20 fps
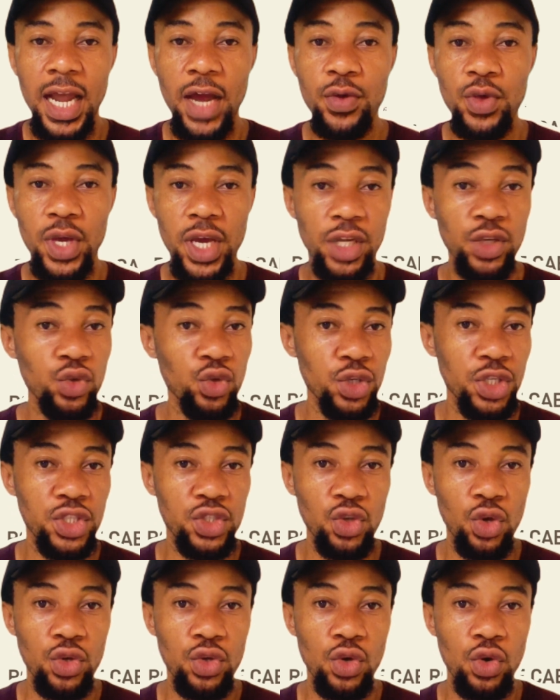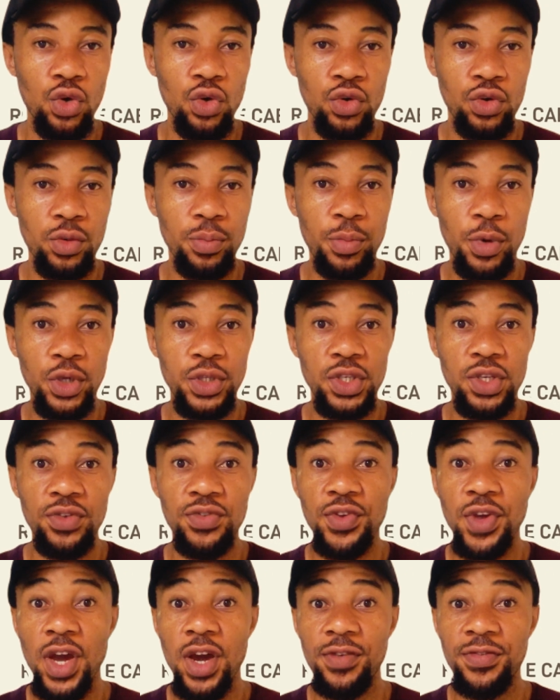Now you can do this on your own, but
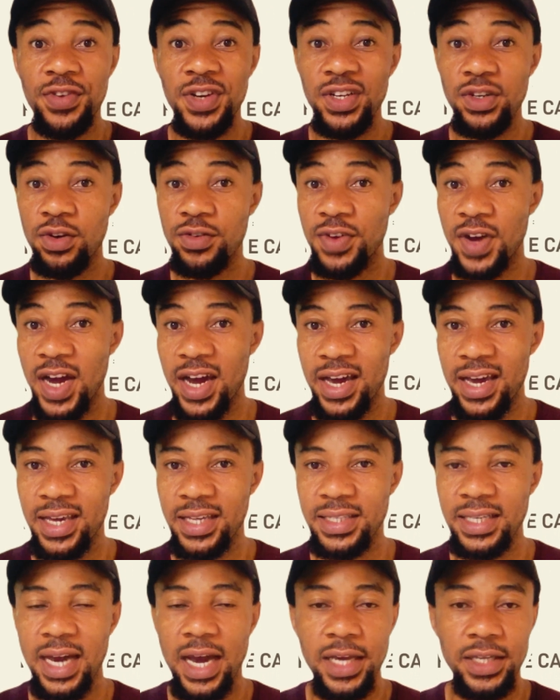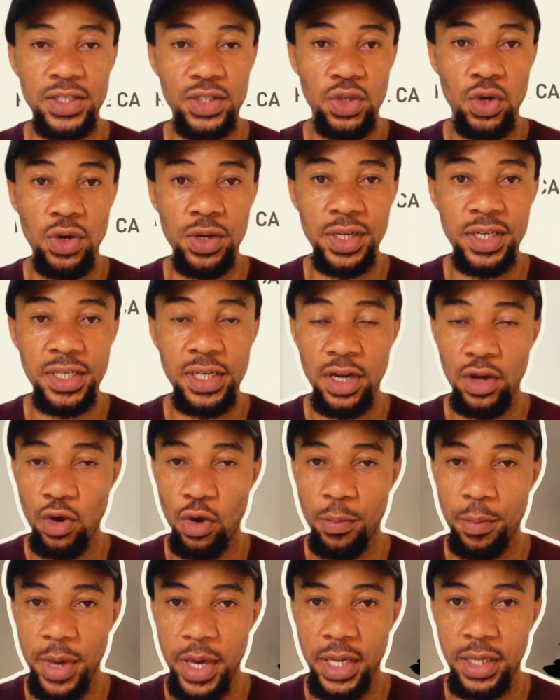if you are afraid of height, I strongly
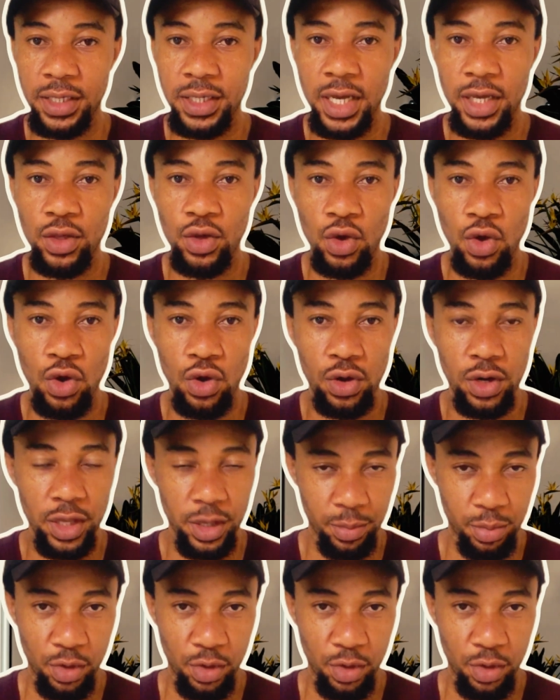recommend that you call a